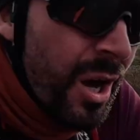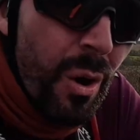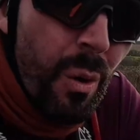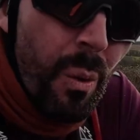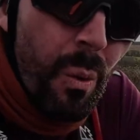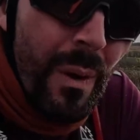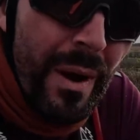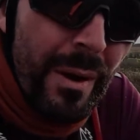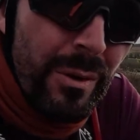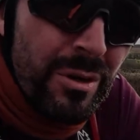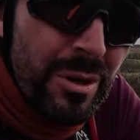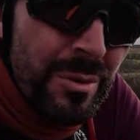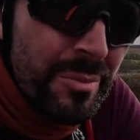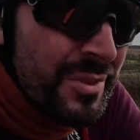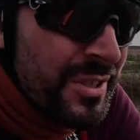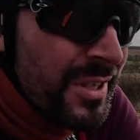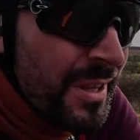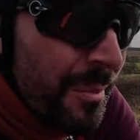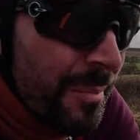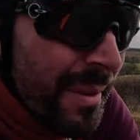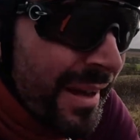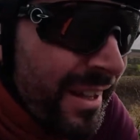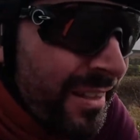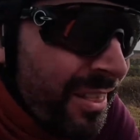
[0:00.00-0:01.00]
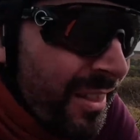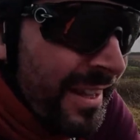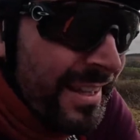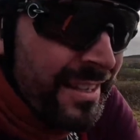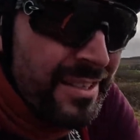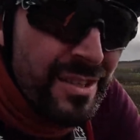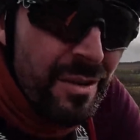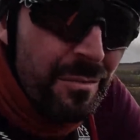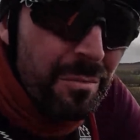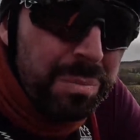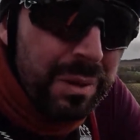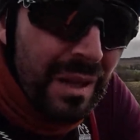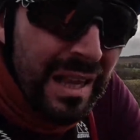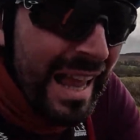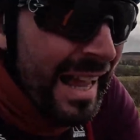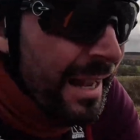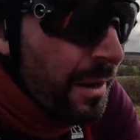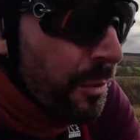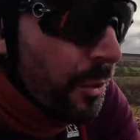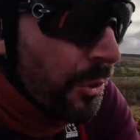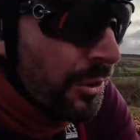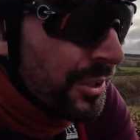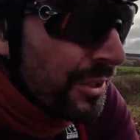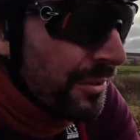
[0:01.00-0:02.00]
Welcome to the big lights of
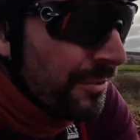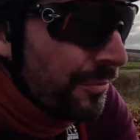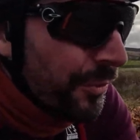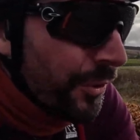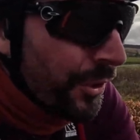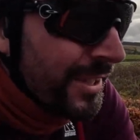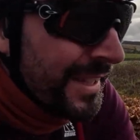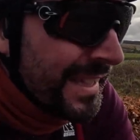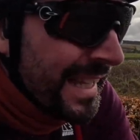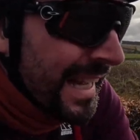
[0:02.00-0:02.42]
Blackwater Foot in